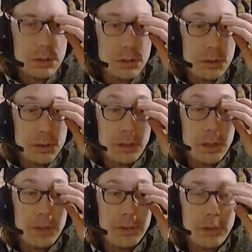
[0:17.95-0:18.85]
don't
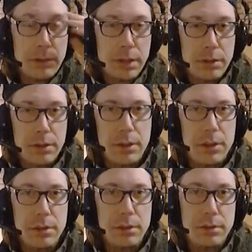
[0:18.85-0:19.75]
have any record in
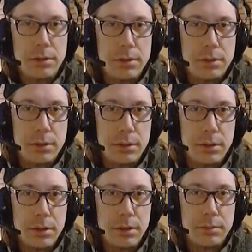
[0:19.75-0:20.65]

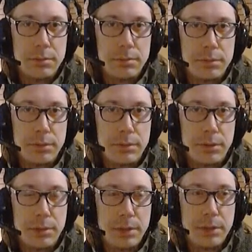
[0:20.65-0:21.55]

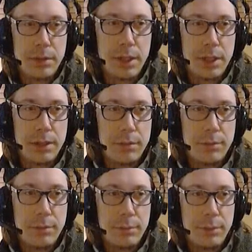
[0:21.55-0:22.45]
performing with that,
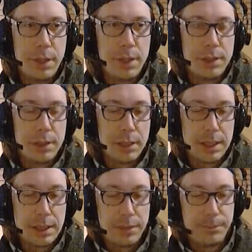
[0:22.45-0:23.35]
but
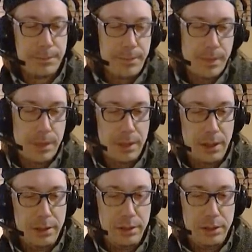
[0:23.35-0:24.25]
I
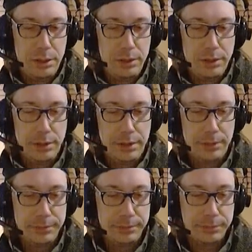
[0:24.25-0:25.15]
did notice
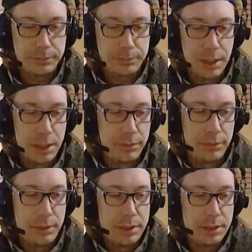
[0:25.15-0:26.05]
I've
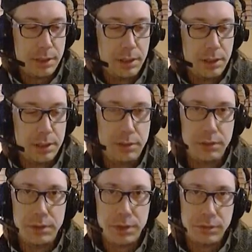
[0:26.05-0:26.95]
invested in two
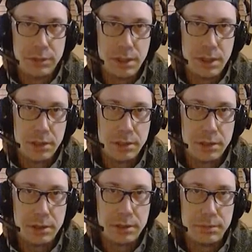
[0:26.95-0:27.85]
silver stocks.
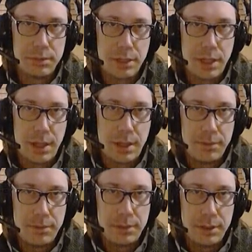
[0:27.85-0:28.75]
They're small
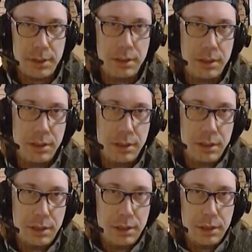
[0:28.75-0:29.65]
caps,
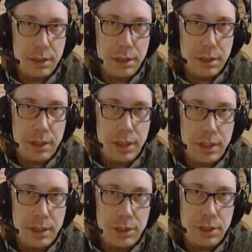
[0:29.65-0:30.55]

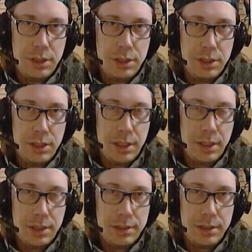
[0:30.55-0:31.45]
AG
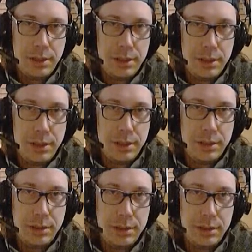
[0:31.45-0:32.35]
and CDE.
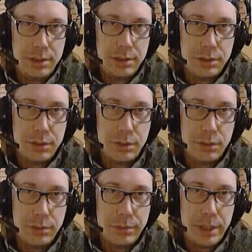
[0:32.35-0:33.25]
CDE is Coeur
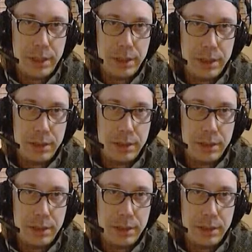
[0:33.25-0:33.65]
Mining.